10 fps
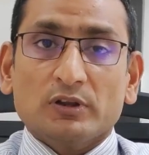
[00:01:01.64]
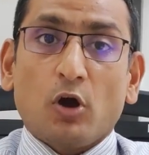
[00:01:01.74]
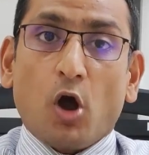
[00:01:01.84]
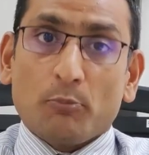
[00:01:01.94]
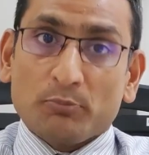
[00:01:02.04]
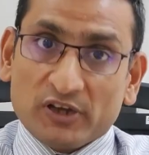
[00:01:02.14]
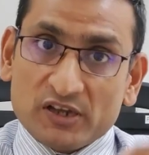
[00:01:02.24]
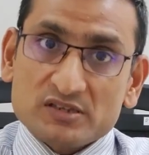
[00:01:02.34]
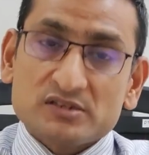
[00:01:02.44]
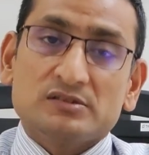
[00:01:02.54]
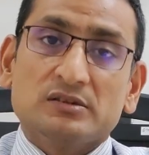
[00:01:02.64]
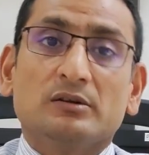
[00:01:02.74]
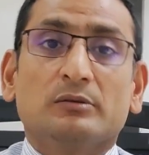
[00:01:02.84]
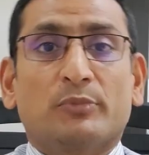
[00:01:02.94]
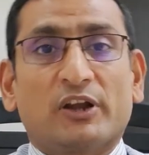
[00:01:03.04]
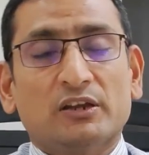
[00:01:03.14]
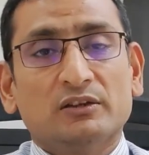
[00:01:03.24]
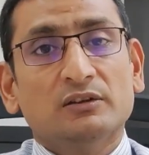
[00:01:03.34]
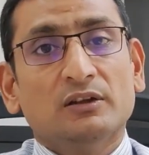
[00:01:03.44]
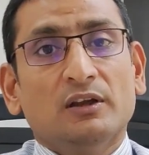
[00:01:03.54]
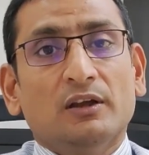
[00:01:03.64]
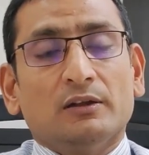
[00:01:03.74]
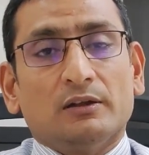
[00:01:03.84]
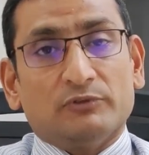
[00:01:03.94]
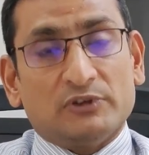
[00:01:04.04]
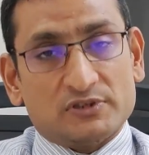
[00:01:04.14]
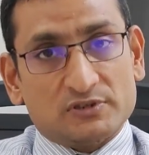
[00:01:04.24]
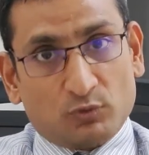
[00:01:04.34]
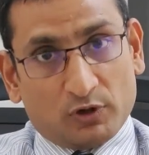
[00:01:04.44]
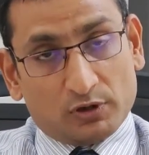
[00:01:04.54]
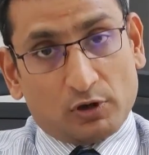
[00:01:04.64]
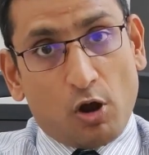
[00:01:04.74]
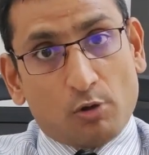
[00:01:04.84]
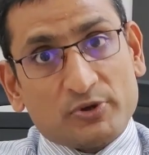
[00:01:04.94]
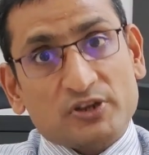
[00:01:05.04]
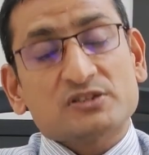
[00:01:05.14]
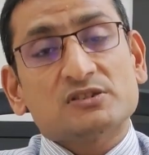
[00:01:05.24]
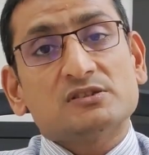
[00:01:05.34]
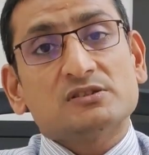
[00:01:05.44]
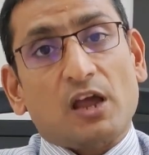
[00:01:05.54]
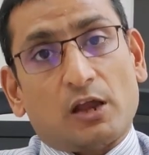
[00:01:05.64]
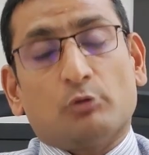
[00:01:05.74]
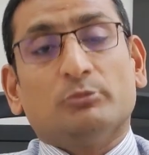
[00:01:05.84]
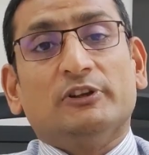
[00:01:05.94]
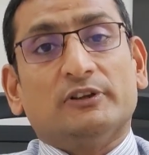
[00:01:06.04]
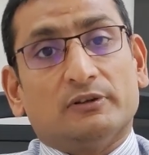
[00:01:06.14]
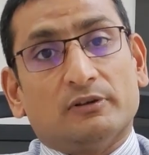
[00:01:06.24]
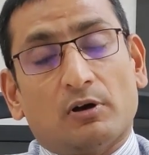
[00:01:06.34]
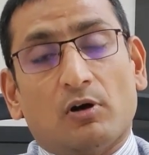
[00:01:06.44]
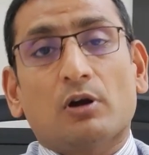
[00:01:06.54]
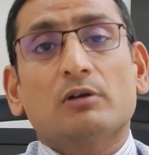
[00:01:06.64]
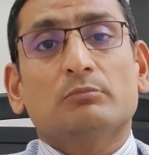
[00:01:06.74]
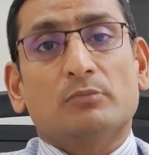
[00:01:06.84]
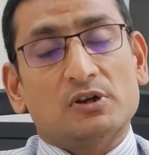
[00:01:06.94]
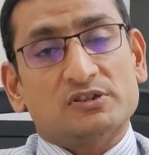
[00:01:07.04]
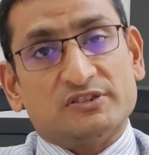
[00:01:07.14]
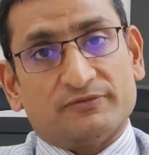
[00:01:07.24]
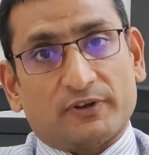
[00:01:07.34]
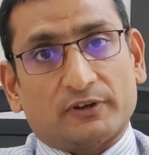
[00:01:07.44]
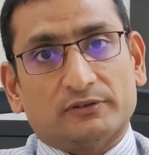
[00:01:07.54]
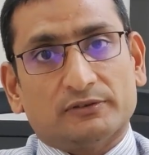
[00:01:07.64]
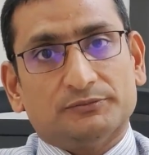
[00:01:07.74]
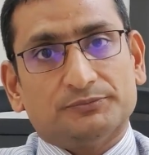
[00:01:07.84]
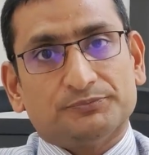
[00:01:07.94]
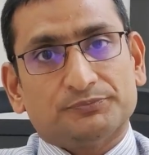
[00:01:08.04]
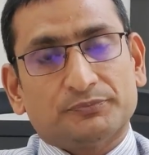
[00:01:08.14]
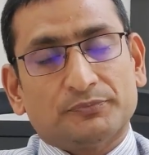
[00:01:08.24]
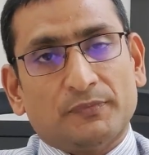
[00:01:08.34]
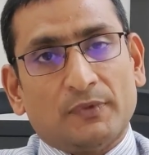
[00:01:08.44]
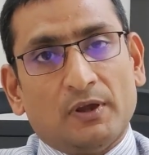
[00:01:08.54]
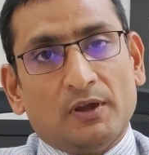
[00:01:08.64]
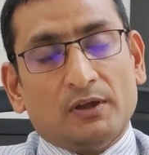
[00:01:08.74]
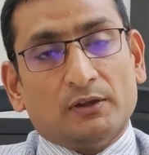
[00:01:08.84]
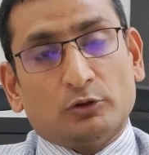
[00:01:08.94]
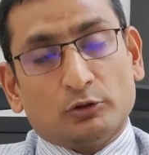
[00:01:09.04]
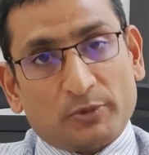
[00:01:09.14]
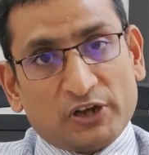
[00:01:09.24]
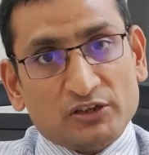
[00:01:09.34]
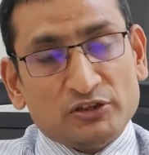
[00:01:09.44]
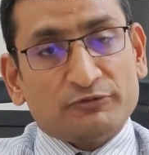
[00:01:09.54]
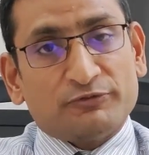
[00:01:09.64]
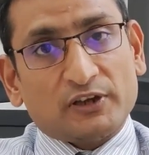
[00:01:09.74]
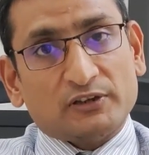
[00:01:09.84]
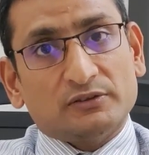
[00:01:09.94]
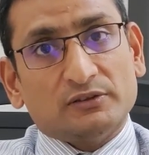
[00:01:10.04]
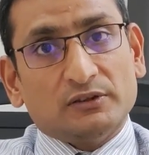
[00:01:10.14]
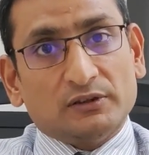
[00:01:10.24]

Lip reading: of the commonest brain. This is one of the commonest anomaly or birth defect. Now the brain defect,